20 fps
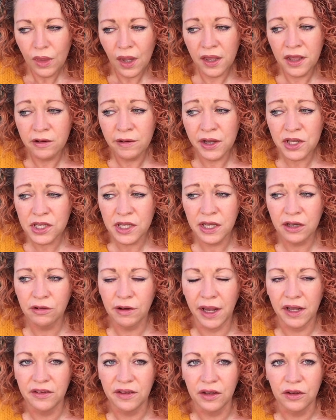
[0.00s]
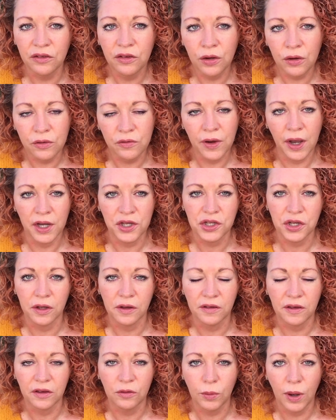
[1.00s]
and they're actually creating two
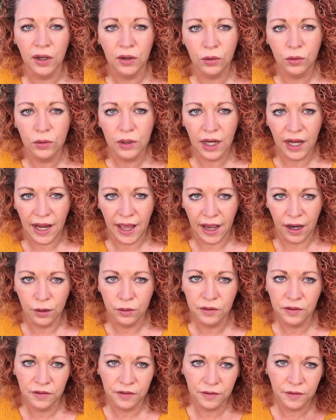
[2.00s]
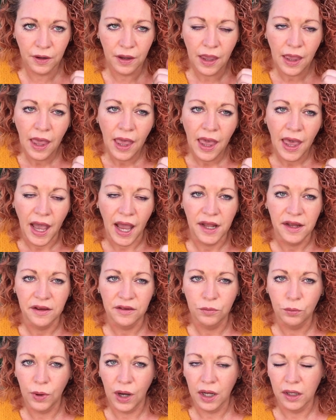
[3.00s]
versions. There's one called Clouds and
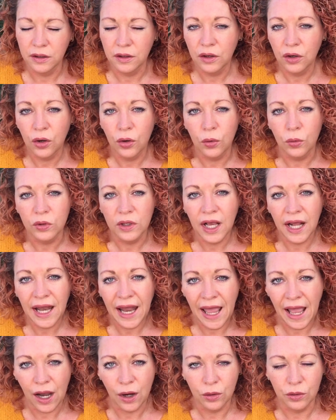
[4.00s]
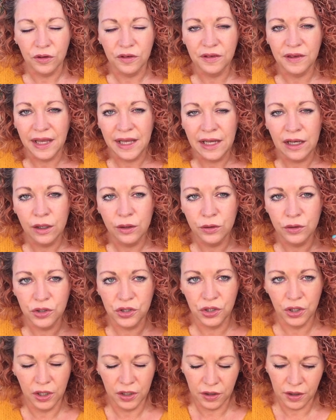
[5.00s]
there's one called Clouds
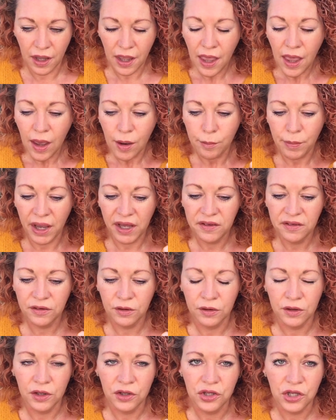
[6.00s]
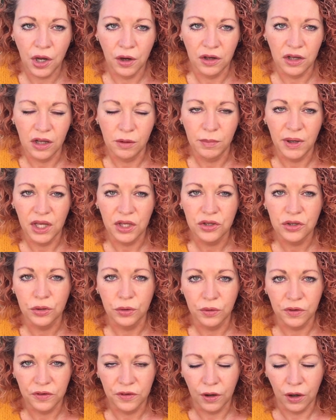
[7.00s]
Illusion based on the Joni
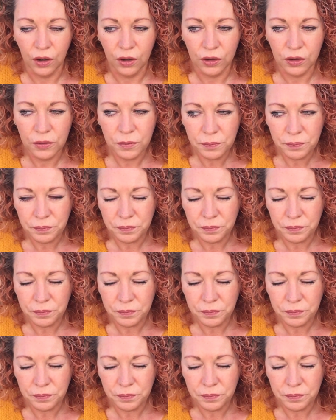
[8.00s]
Mitchell song